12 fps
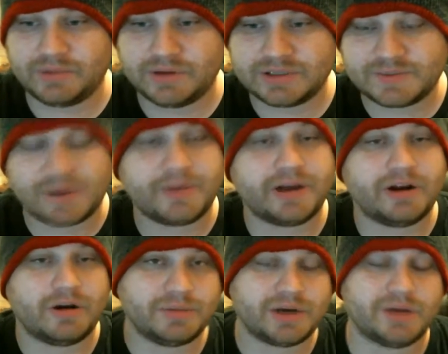Spider-Man
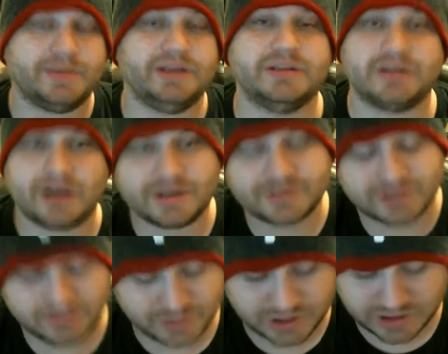Homecoming, the costume just